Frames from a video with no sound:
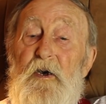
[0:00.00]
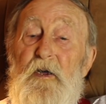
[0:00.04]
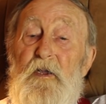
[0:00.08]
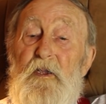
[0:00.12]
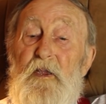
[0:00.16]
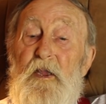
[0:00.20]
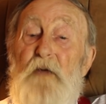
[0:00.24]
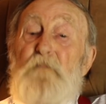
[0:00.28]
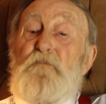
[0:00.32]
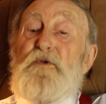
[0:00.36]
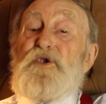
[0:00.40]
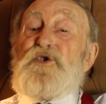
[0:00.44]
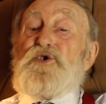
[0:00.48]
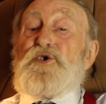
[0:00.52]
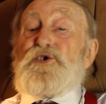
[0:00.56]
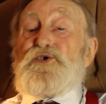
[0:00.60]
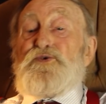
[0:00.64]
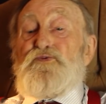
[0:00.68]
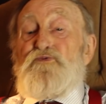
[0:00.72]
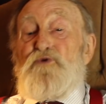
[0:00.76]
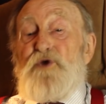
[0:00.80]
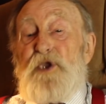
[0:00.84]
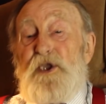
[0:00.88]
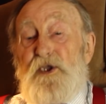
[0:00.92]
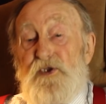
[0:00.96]
let me
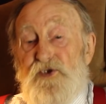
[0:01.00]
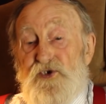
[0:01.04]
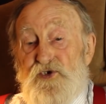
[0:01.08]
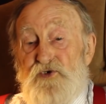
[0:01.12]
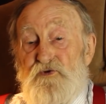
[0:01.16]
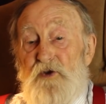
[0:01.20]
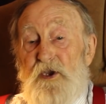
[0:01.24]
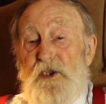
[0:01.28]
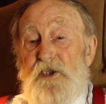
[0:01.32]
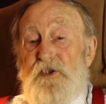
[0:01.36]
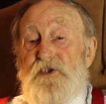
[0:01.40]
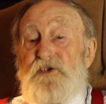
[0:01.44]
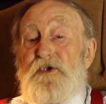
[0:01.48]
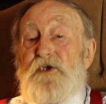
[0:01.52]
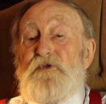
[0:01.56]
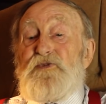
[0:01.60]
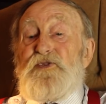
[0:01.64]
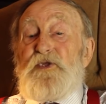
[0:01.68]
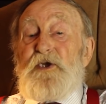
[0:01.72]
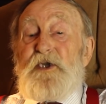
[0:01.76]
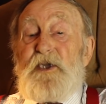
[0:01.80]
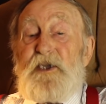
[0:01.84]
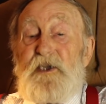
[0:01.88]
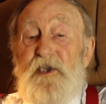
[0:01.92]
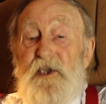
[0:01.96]
just reiterate
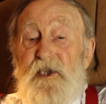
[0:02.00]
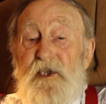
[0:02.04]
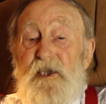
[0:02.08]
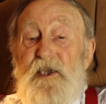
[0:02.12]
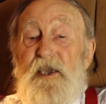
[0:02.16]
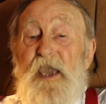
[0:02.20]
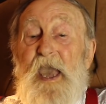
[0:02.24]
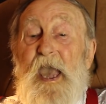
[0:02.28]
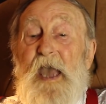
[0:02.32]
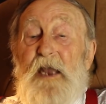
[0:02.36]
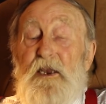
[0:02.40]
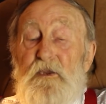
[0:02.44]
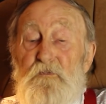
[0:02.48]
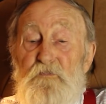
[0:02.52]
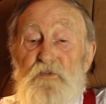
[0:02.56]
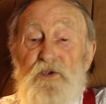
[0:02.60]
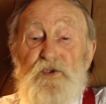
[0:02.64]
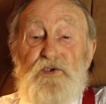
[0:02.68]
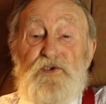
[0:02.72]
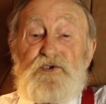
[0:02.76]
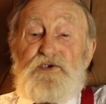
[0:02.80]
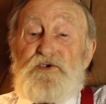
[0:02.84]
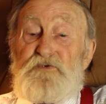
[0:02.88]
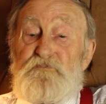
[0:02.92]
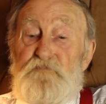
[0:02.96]
the key
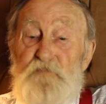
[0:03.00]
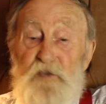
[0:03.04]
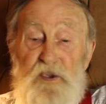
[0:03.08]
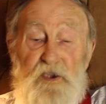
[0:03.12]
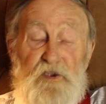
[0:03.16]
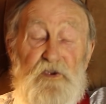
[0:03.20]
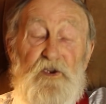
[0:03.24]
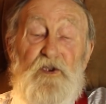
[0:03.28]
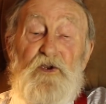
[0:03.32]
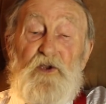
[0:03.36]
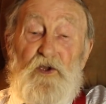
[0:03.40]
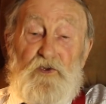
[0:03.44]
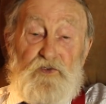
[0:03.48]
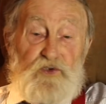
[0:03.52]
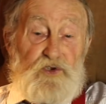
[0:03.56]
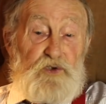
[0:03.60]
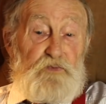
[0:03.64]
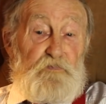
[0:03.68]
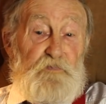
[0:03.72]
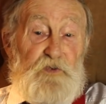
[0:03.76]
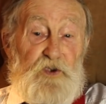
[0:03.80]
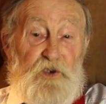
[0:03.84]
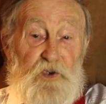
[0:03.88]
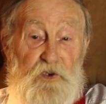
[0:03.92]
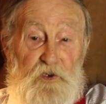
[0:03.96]
elements of being an
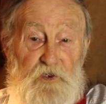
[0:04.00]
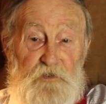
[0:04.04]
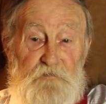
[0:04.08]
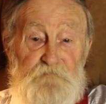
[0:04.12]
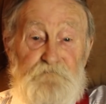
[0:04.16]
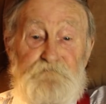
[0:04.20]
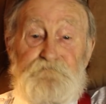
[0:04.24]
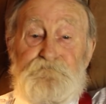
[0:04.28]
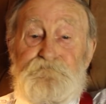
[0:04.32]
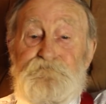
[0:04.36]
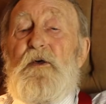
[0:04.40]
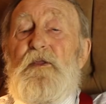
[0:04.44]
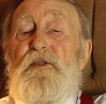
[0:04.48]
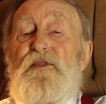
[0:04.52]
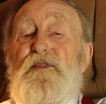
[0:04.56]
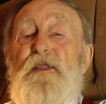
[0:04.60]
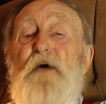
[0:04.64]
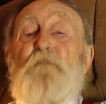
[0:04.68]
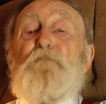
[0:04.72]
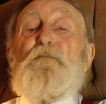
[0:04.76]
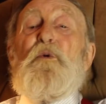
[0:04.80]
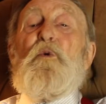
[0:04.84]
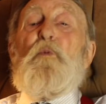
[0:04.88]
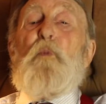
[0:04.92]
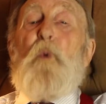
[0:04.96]
entrepreneur.
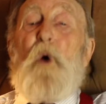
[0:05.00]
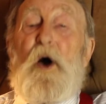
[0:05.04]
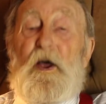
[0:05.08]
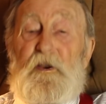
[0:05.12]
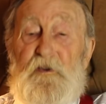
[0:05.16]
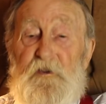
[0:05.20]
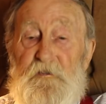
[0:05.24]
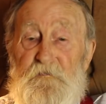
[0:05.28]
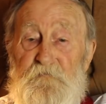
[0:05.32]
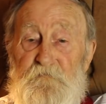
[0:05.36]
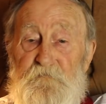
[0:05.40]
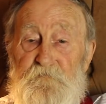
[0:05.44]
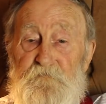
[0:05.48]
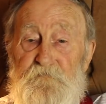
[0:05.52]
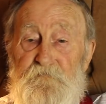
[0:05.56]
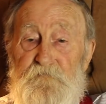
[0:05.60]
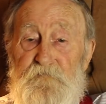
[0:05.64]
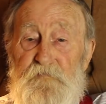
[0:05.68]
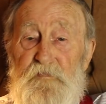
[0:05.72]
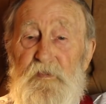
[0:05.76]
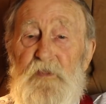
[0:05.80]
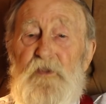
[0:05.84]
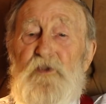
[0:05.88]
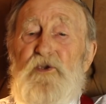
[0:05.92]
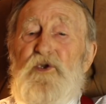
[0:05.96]
Number one,
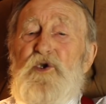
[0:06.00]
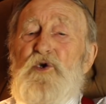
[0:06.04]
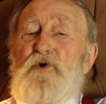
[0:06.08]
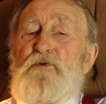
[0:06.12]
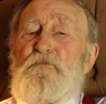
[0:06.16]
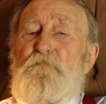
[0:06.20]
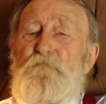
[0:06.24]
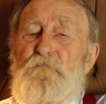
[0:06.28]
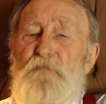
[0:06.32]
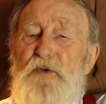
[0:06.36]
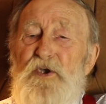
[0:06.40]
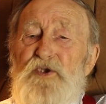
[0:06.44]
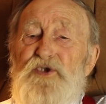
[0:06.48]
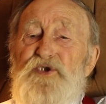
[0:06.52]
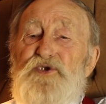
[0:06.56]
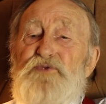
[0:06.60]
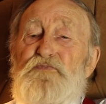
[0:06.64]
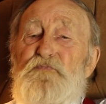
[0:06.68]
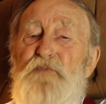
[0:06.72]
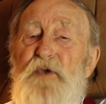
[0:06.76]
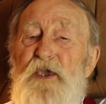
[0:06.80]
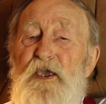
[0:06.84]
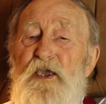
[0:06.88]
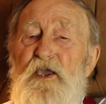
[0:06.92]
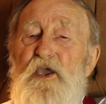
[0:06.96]
you
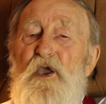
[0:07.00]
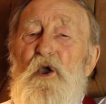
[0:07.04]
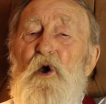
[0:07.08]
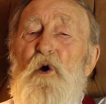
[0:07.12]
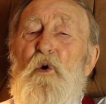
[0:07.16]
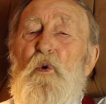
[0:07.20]
must be